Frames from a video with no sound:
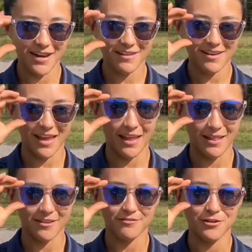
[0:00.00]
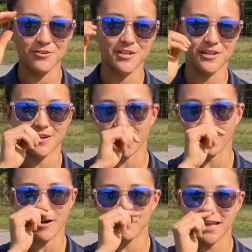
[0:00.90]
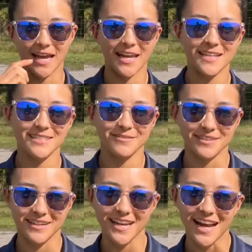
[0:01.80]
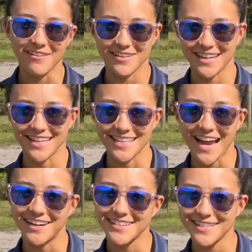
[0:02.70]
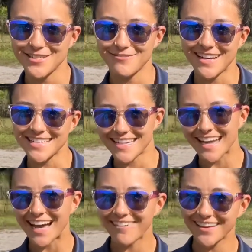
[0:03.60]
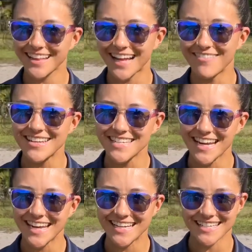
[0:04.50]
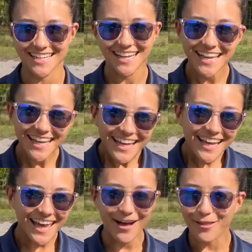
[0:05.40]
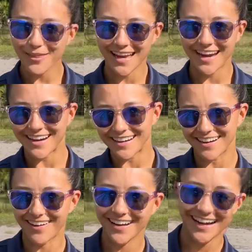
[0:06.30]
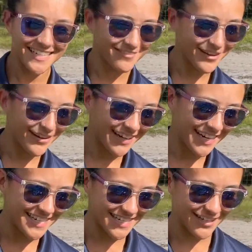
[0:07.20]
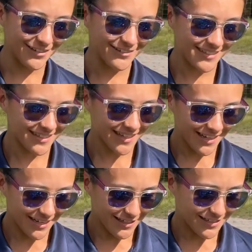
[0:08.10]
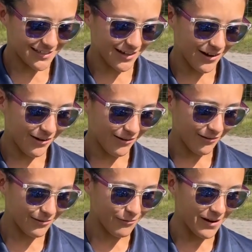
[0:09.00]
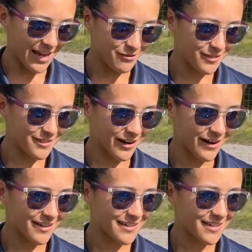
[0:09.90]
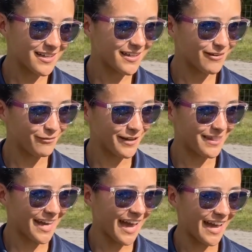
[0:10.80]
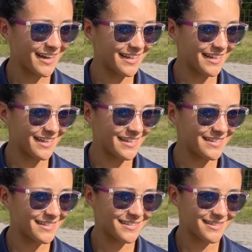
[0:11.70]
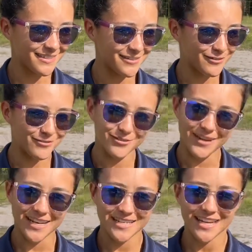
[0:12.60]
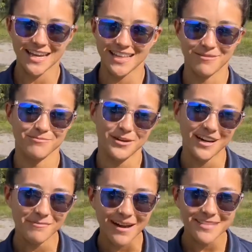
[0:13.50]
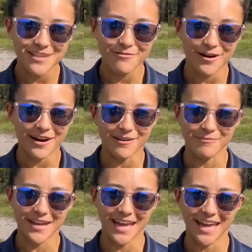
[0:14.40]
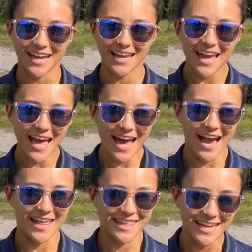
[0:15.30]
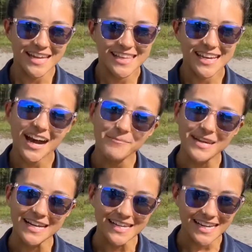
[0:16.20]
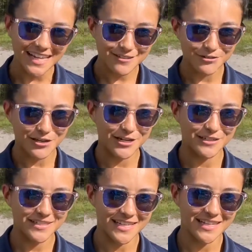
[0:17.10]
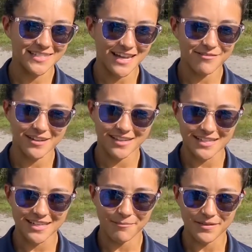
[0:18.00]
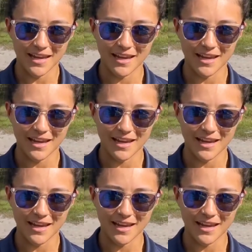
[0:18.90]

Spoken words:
We're kind of in a dire situation now with climate change and healthcare and all kinds of other issues. So the way you start with that is to educate them, bring them out to the farm, and I think in the coming next few years that's definitely something we want to look into.